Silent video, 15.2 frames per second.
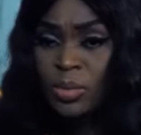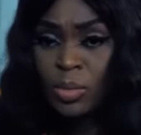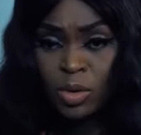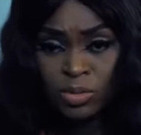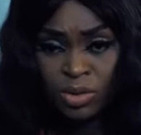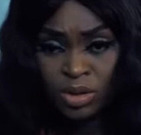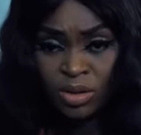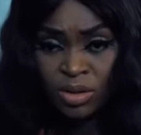
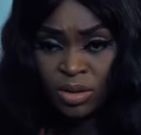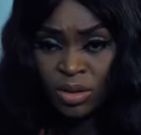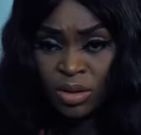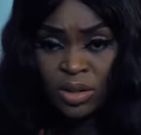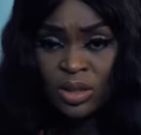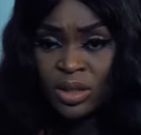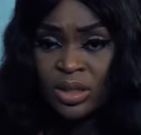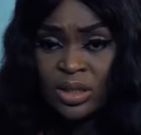Mommy,
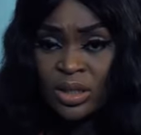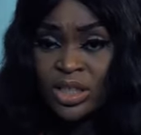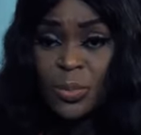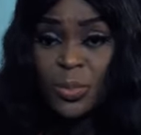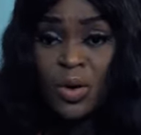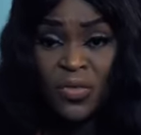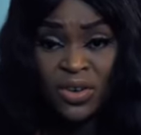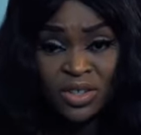
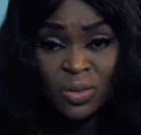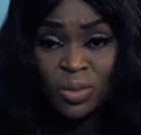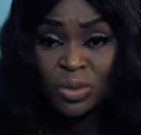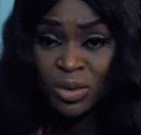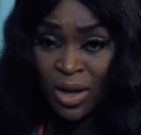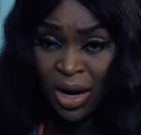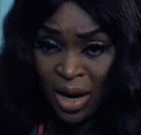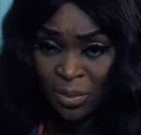the prophecy
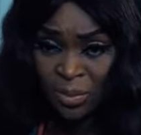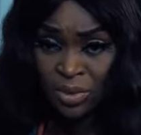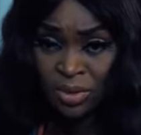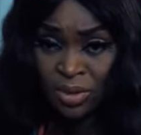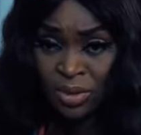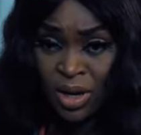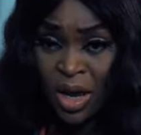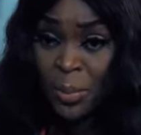will not
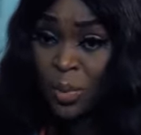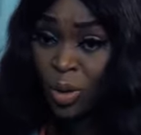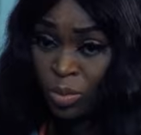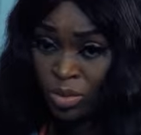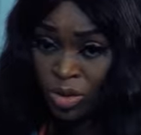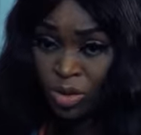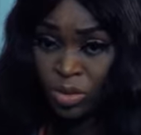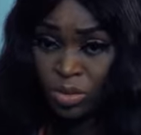happen. I
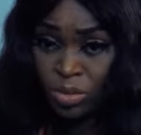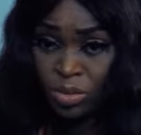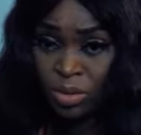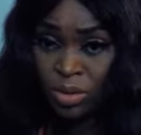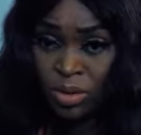promise you.